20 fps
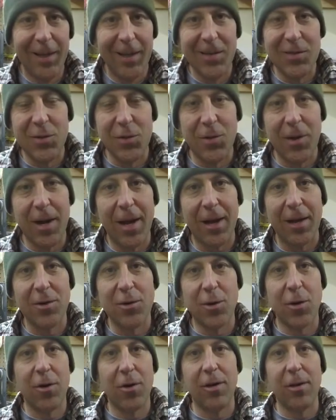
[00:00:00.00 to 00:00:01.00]
so that I can
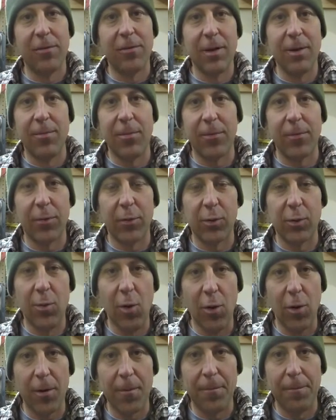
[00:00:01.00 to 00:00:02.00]
turn it and flip it for some
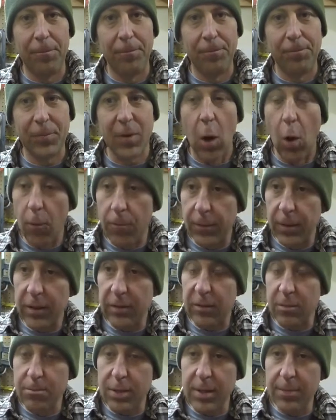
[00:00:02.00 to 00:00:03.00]
more. Hopefully
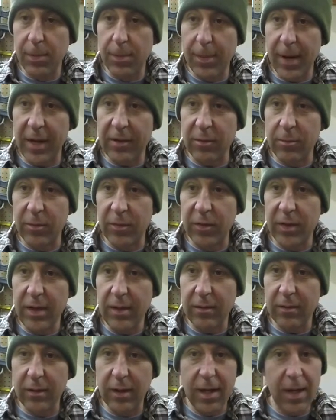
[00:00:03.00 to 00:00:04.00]
some people buy some
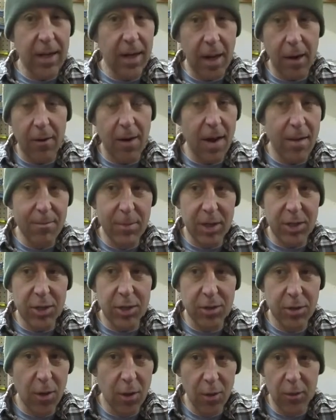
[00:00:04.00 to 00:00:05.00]
seats. Again, I don't have much
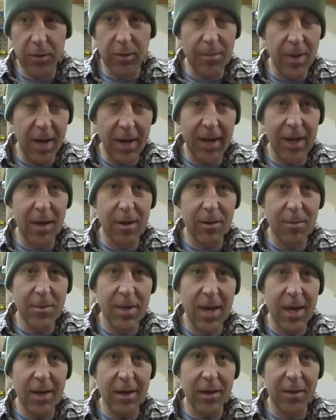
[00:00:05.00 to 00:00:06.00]
in those. I'm not counting them
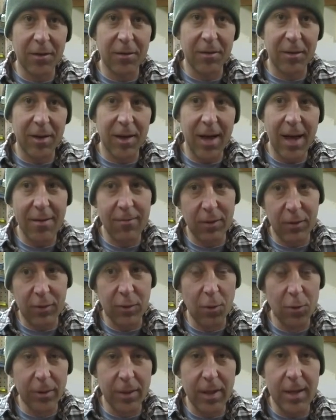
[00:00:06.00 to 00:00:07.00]
yet because I haven't
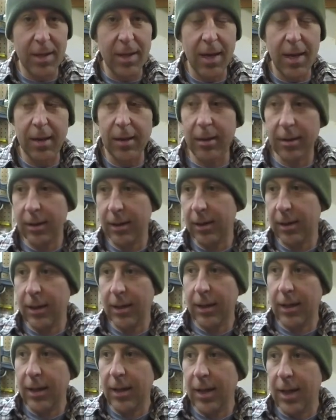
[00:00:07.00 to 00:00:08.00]
sold any yet.
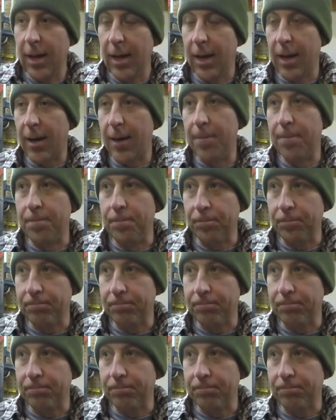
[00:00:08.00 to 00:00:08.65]
And